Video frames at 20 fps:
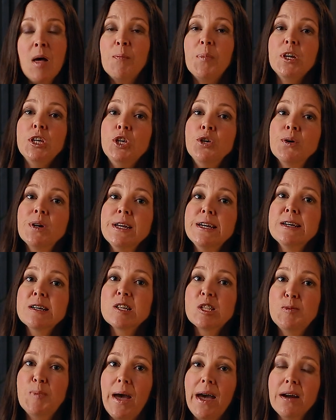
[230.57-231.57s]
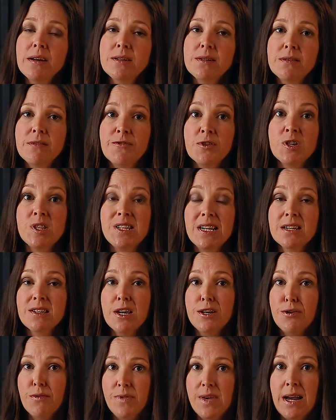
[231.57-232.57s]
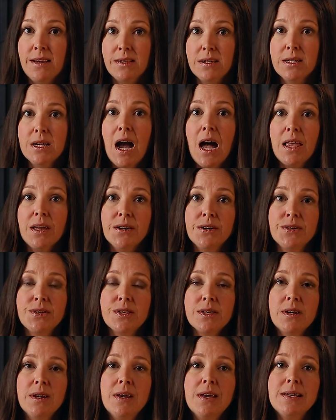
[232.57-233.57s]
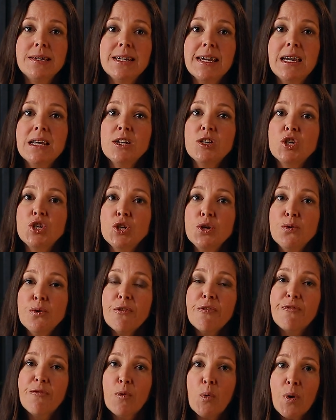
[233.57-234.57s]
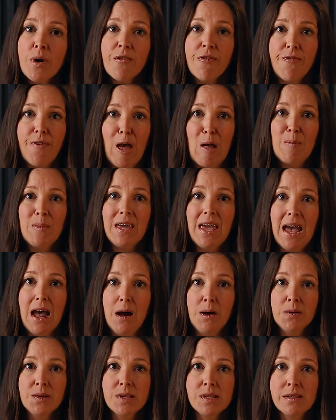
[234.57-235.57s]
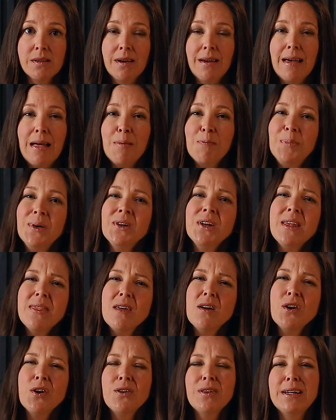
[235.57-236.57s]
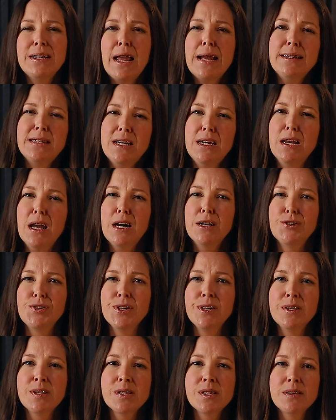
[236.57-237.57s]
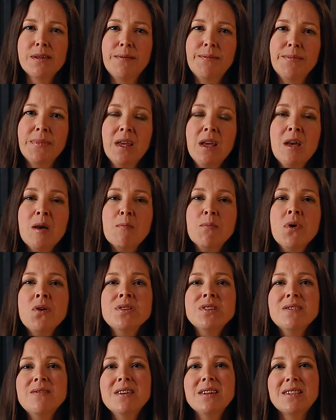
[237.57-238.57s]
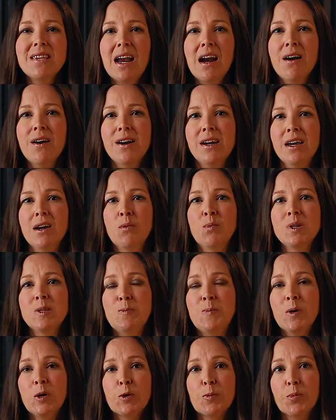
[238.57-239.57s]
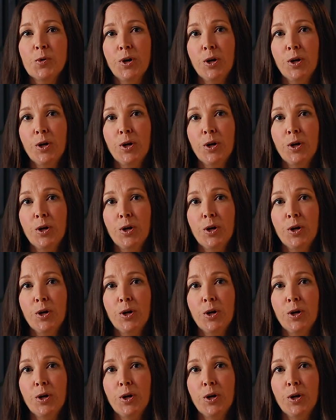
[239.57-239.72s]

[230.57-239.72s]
But you can expect for $600,000 to get a 2-4 family house built in the early 1900s. Most of this area was built